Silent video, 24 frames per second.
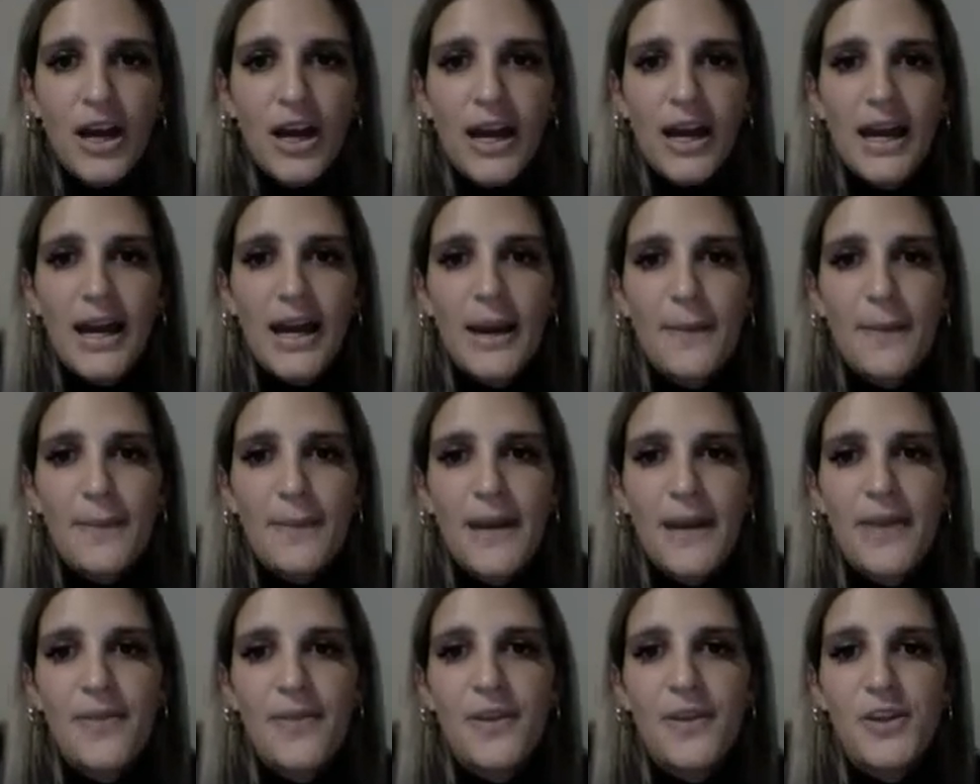
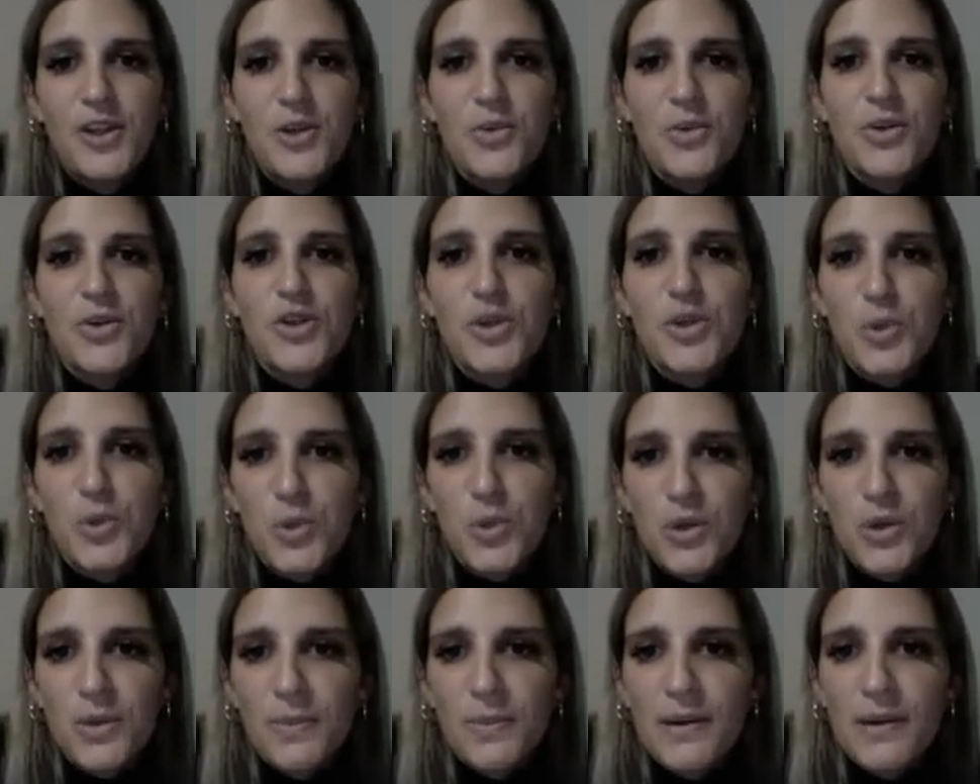and then you would
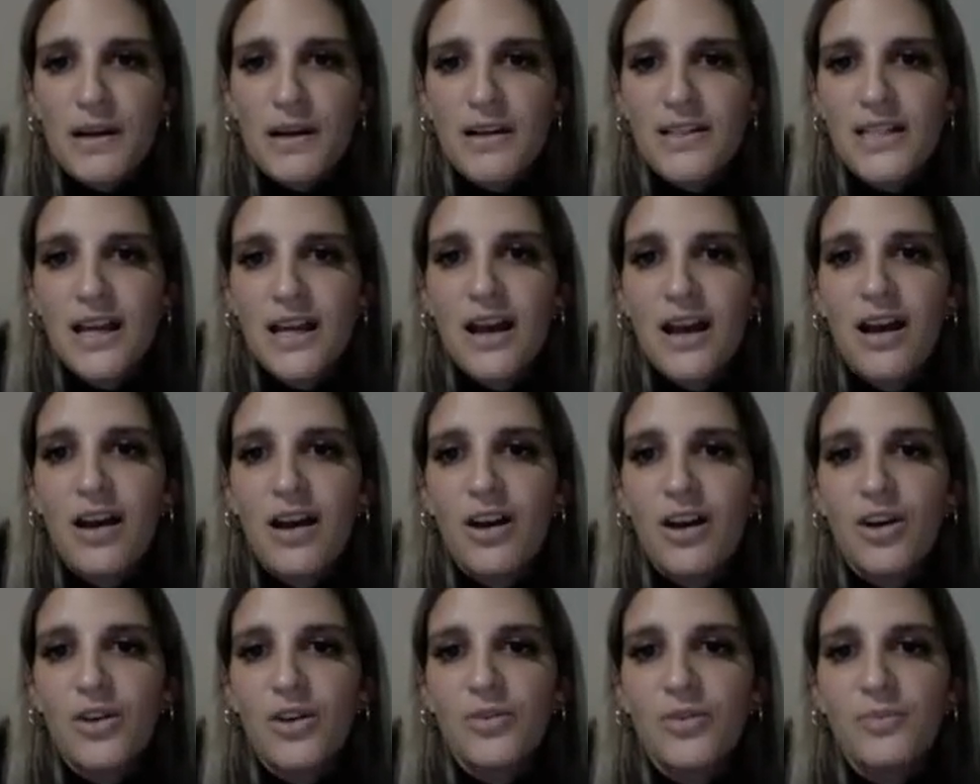talk about
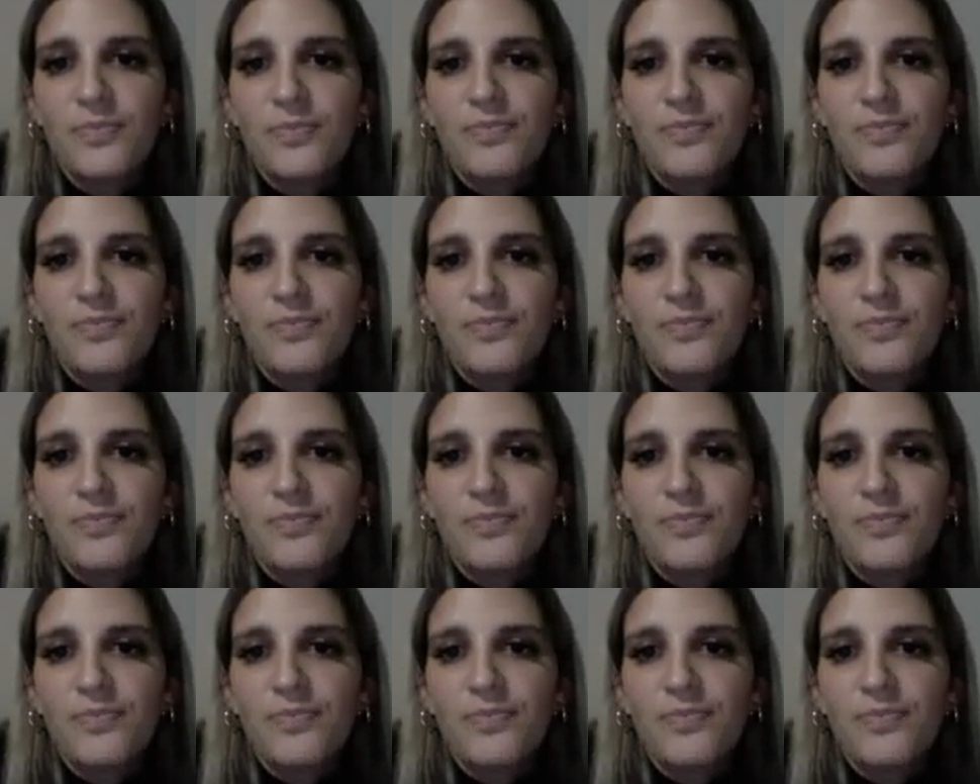how